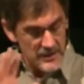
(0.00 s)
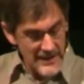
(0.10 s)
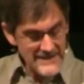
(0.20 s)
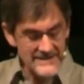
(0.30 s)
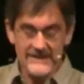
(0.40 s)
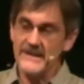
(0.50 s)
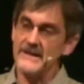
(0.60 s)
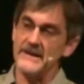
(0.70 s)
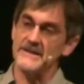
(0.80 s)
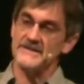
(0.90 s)
placing
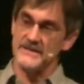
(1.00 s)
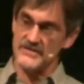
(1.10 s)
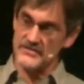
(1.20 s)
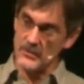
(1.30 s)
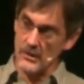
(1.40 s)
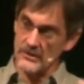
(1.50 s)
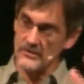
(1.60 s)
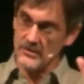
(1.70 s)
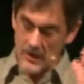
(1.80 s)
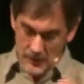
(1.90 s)
it in its
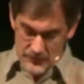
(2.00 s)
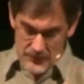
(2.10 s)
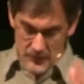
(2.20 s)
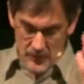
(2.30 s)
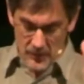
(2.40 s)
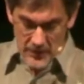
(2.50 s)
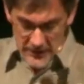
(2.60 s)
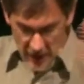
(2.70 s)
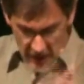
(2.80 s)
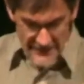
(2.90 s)
historical, cultural
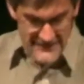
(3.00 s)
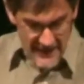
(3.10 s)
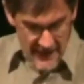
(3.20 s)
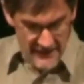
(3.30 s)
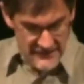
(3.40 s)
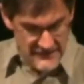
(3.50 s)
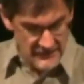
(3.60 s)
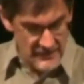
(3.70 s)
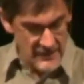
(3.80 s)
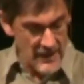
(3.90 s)
context
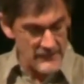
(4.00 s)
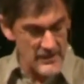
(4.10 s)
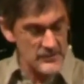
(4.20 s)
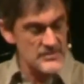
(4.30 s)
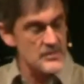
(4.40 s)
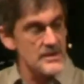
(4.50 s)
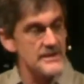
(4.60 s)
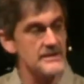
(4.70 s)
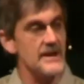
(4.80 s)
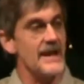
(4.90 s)
of the time that it was
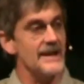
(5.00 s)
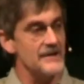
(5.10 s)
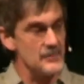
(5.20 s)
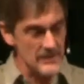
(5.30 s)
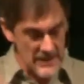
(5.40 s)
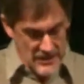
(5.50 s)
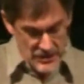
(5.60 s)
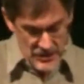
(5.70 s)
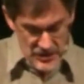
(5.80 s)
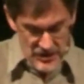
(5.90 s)
written and in
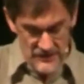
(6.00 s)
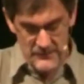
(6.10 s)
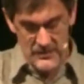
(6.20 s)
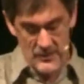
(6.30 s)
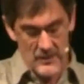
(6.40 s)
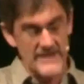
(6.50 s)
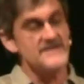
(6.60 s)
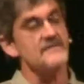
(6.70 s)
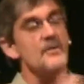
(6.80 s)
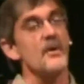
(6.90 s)
relationship to the
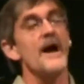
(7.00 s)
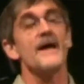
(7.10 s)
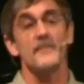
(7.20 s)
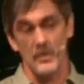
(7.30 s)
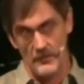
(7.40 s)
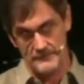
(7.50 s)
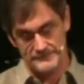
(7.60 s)
rest of the Bible.